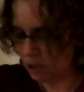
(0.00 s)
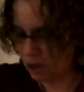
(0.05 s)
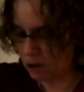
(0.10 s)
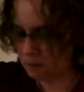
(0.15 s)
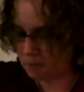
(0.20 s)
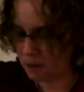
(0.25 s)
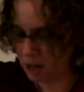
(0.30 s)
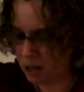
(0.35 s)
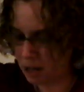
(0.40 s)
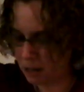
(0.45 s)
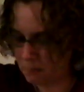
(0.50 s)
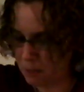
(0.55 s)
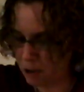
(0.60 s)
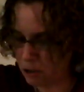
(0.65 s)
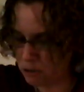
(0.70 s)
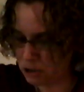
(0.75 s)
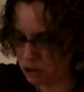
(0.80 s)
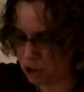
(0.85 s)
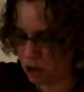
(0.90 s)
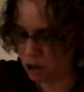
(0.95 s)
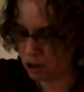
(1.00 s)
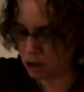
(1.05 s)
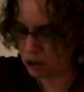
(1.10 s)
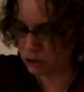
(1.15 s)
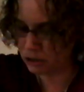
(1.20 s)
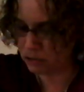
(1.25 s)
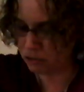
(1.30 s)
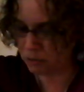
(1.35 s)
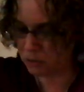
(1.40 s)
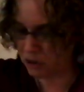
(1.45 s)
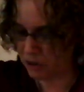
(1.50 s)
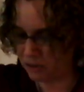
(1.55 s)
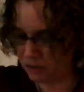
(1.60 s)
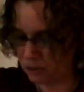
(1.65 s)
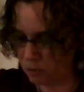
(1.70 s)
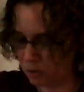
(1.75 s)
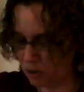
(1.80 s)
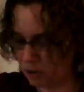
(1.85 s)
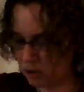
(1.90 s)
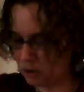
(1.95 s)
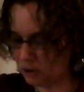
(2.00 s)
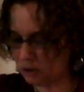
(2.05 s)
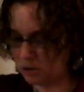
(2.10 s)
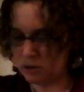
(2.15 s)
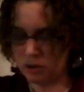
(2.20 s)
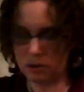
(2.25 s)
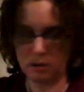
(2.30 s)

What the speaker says: out my postcards from around the world